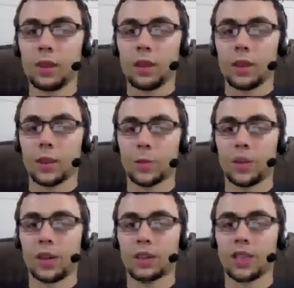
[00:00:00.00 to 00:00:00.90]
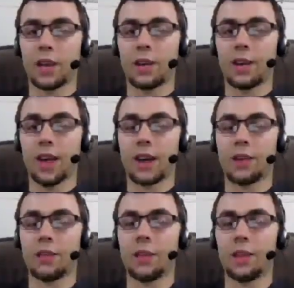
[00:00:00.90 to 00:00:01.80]
Just because I needed, I
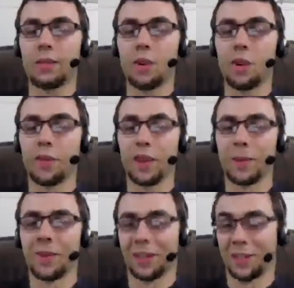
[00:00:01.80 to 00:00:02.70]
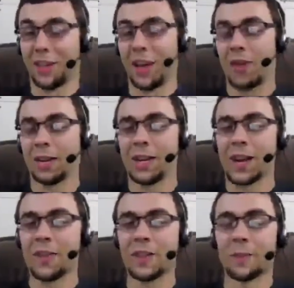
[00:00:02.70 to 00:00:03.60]
needed more of them because you can never get enough of them.